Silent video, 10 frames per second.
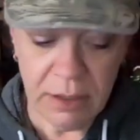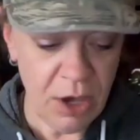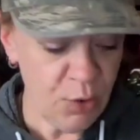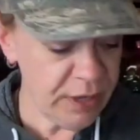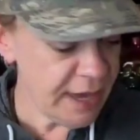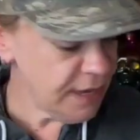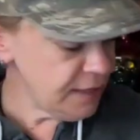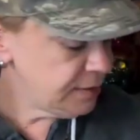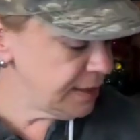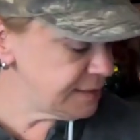
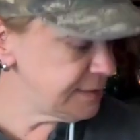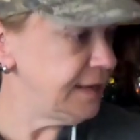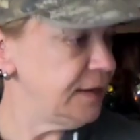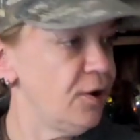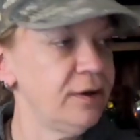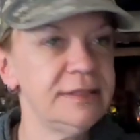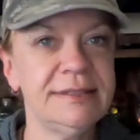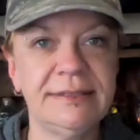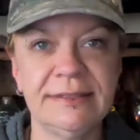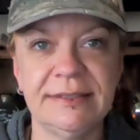Okay, let's get on
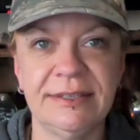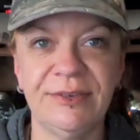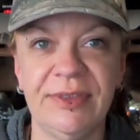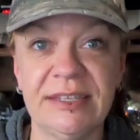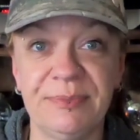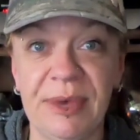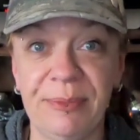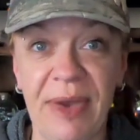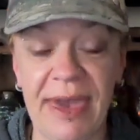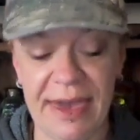to this big
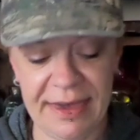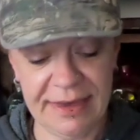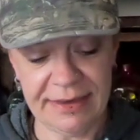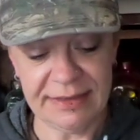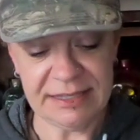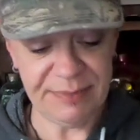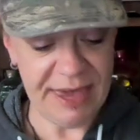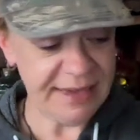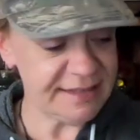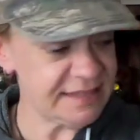bag. This
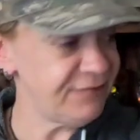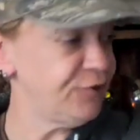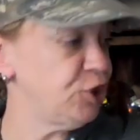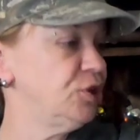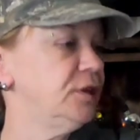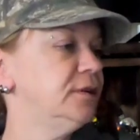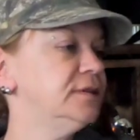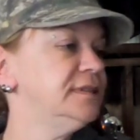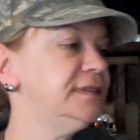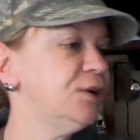bag is full.
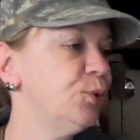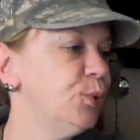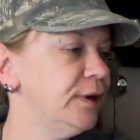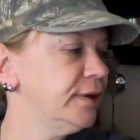So,